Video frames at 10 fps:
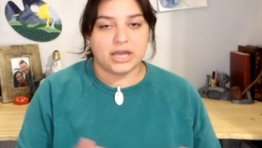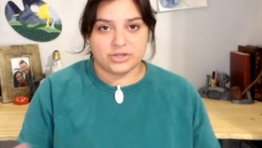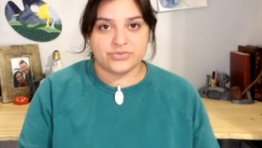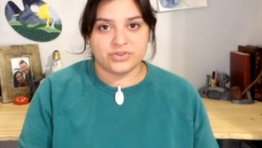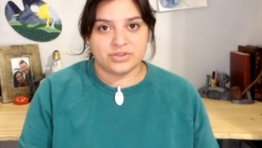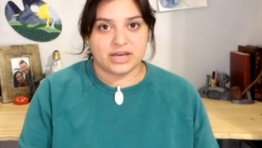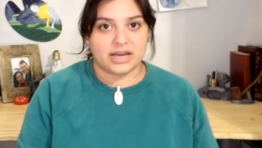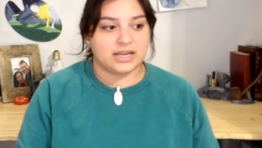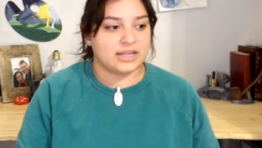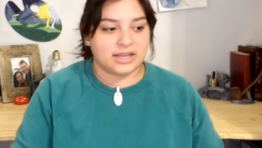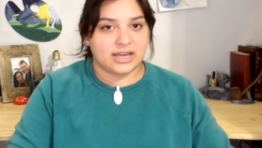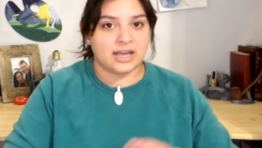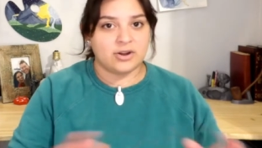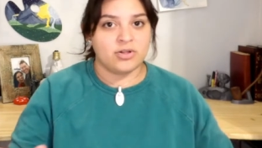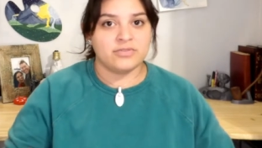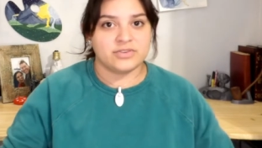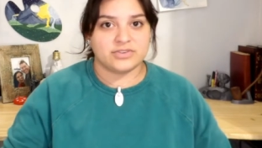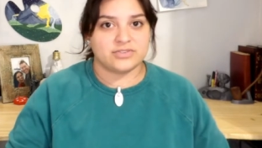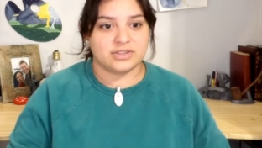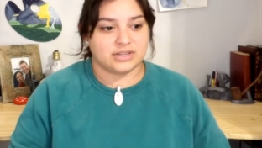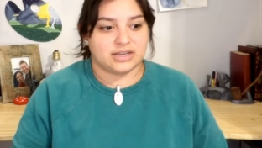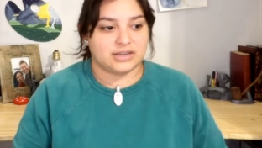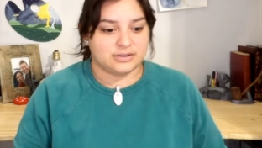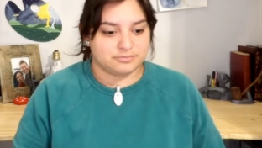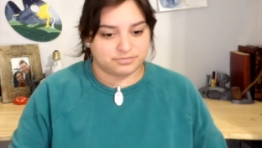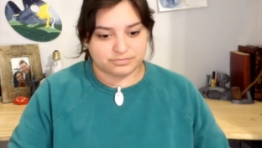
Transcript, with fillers: And you see that. Like, and all this isn't like,